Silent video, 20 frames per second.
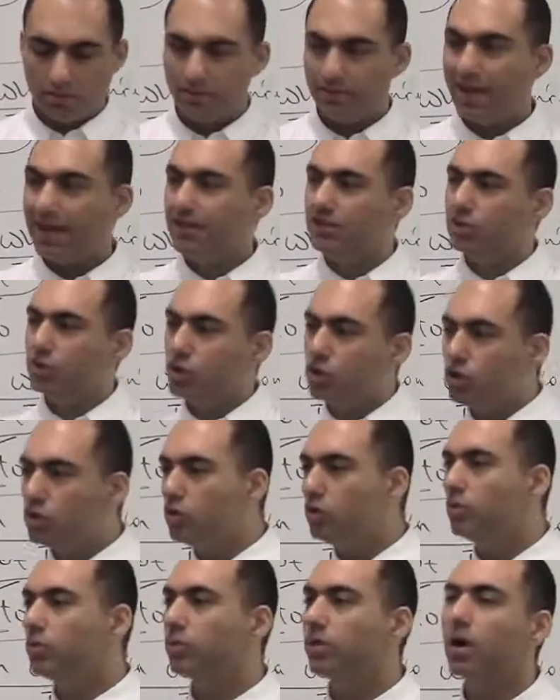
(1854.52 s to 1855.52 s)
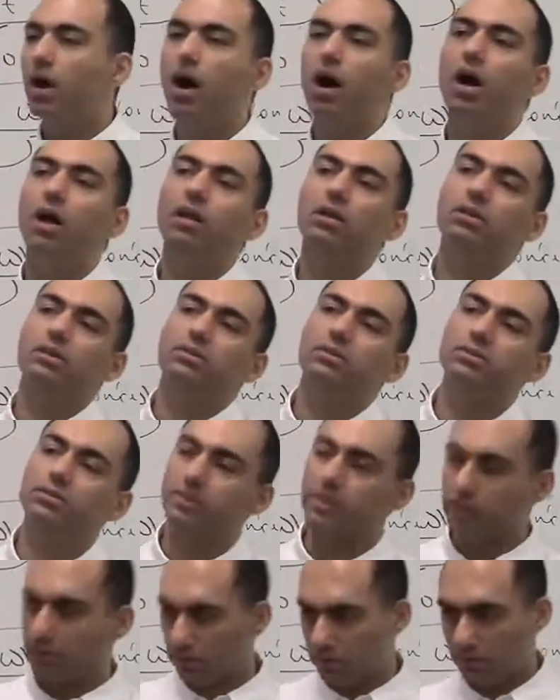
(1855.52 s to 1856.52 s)
Thanks to you, we're all
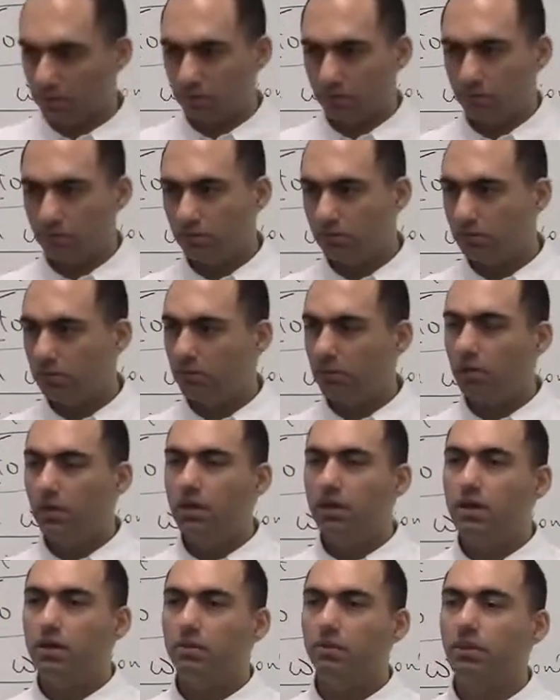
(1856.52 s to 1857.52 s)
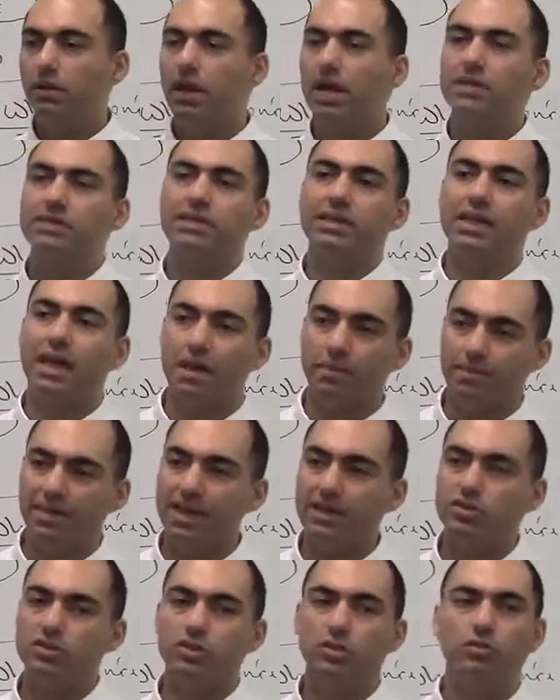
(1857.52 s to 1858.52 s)
losing. We lost the game.
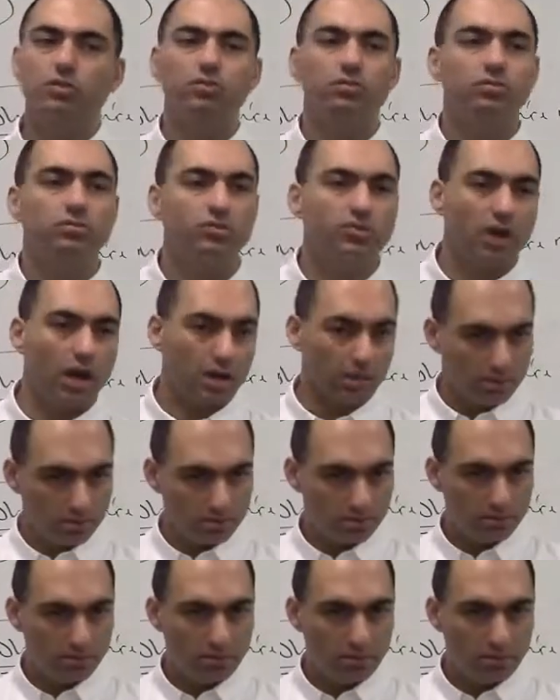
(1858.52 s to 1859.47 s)
Thanks to John.